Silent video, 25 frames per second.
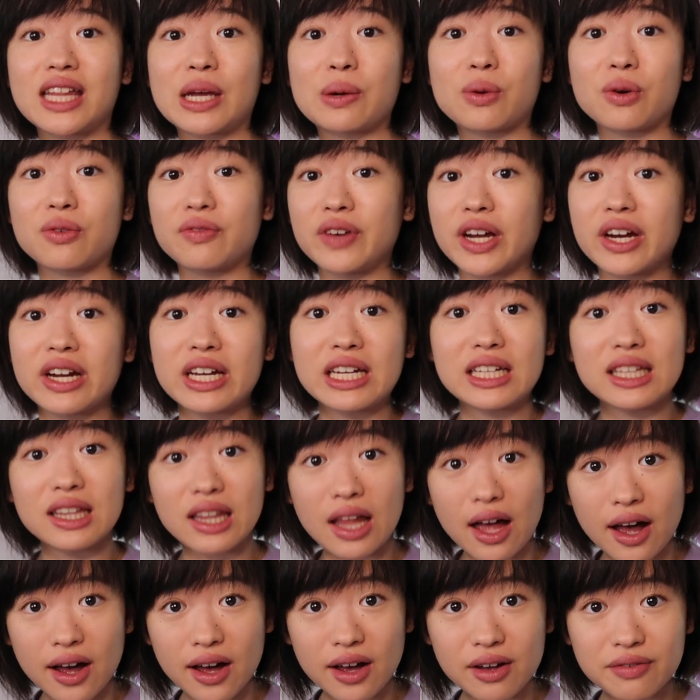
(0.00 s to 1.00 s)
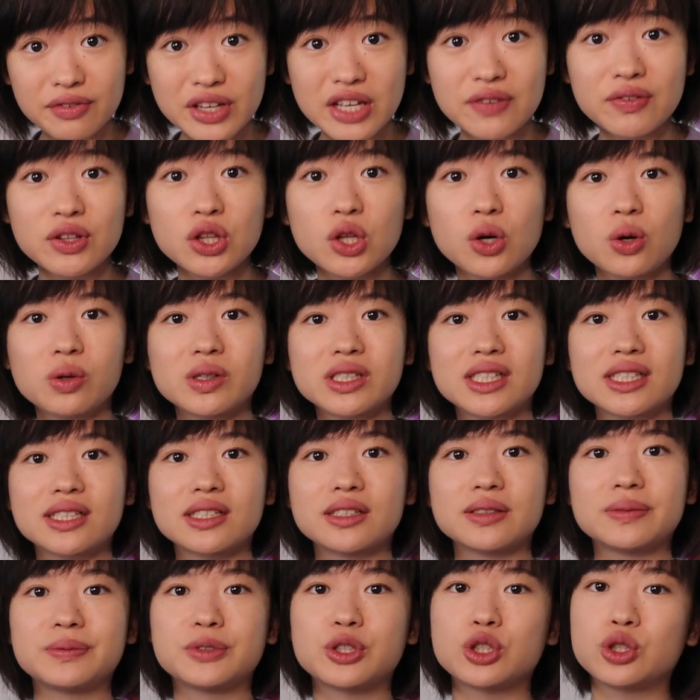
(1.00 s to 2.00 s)
they were very in love, even though it was
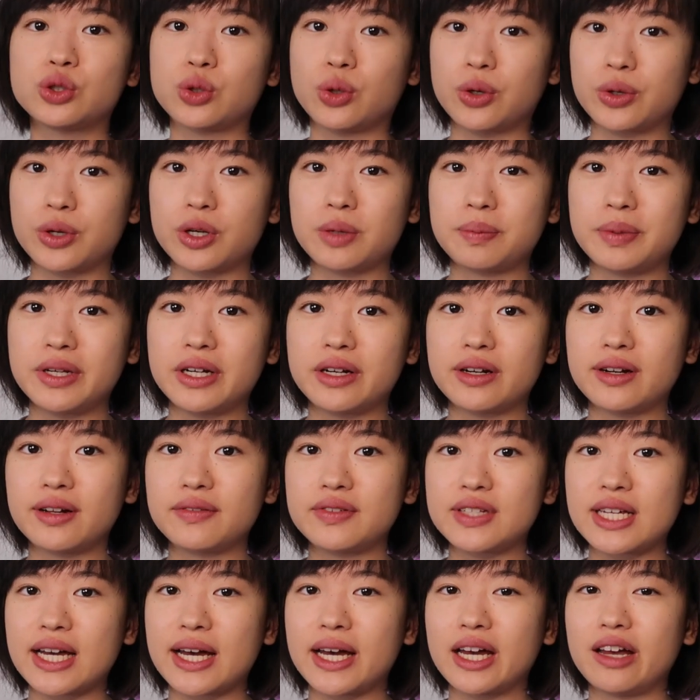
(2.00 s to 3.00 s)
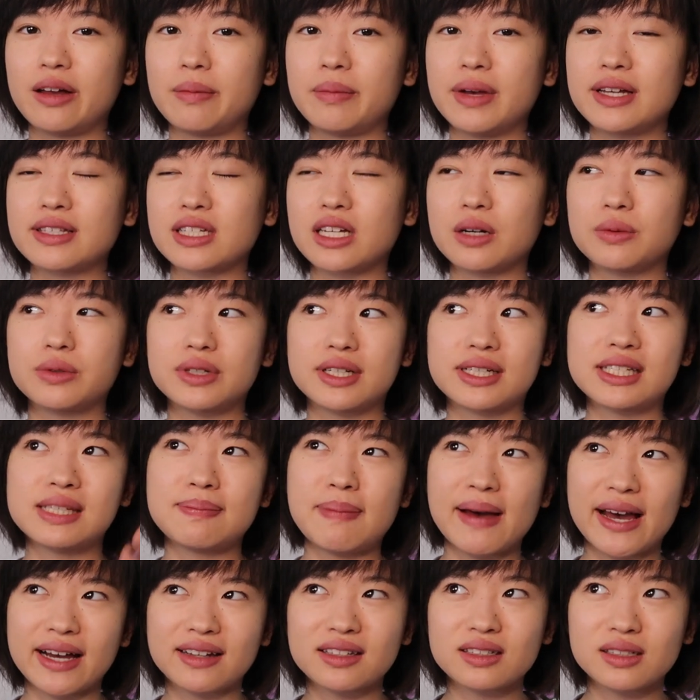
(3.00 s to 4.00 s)
a shorter period of time, as I would
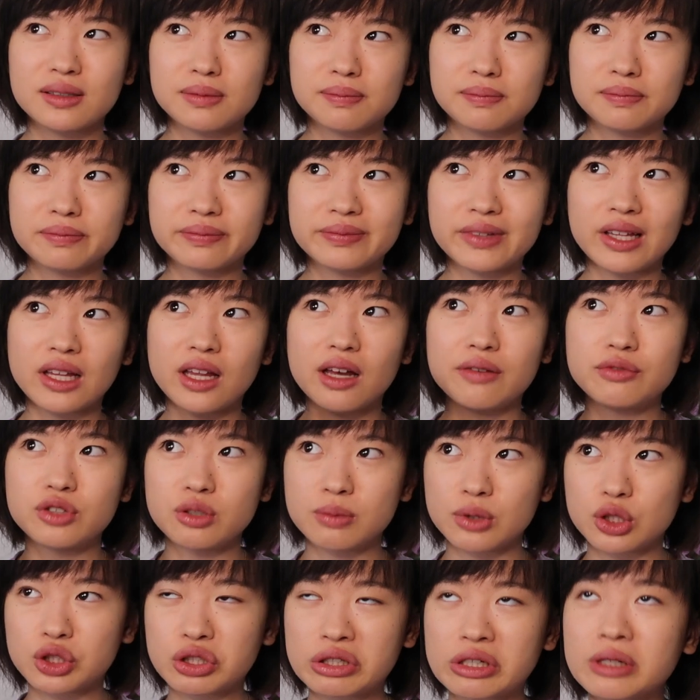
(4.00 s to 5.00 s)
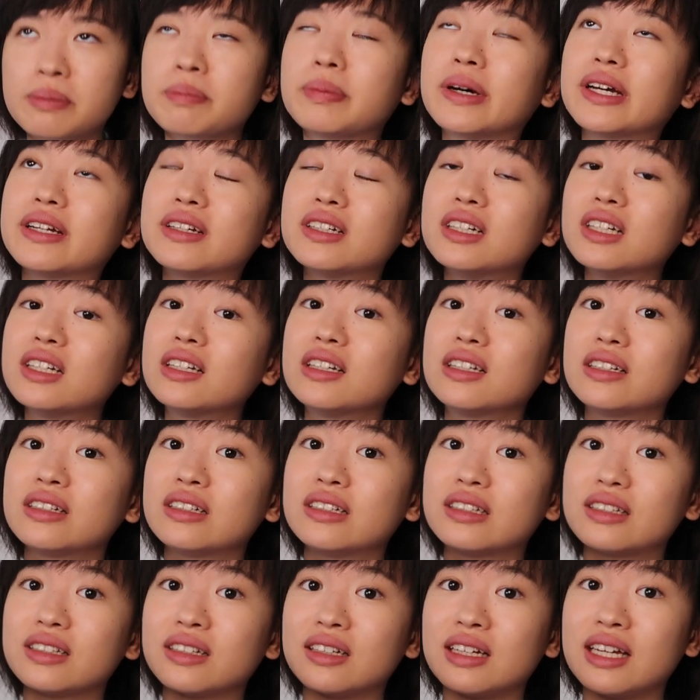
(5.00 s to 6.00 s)
expect love to mature, but
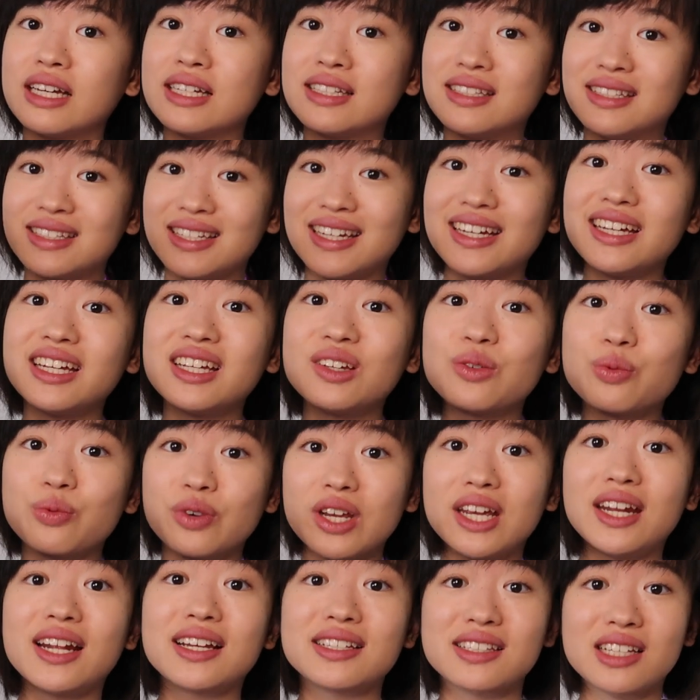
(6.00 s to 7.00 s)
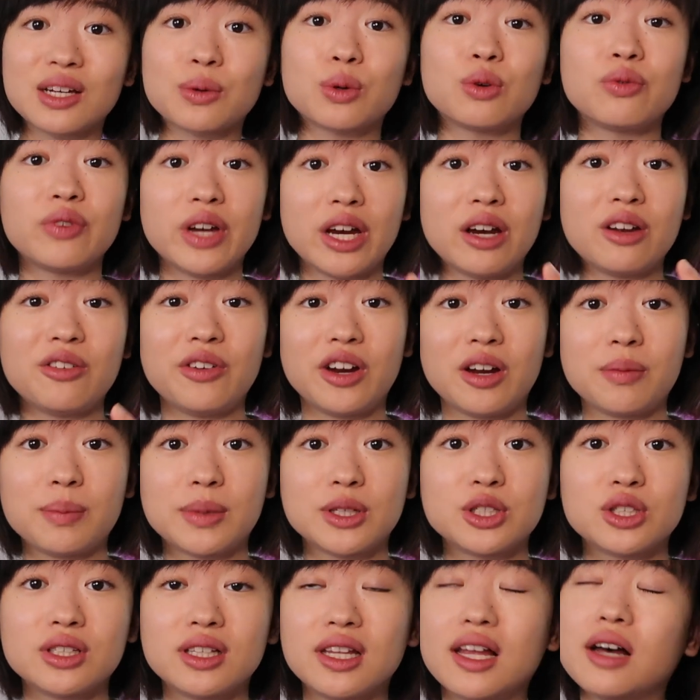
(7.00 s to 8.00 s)
it did read as they were very, very
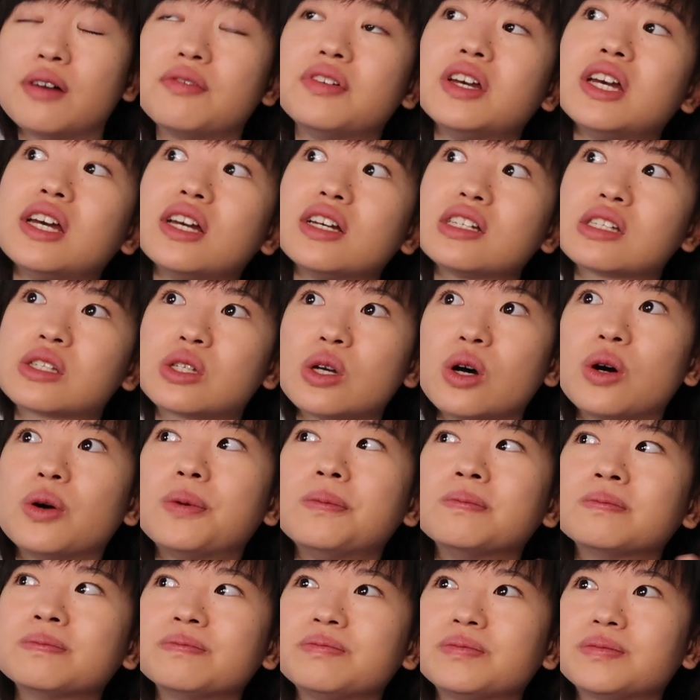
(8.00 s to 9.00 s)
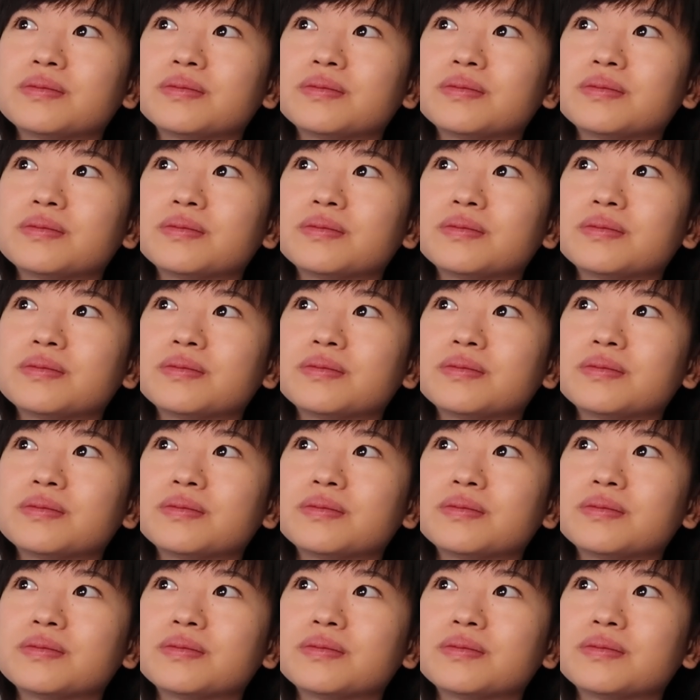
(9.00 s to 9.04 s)
much in love. So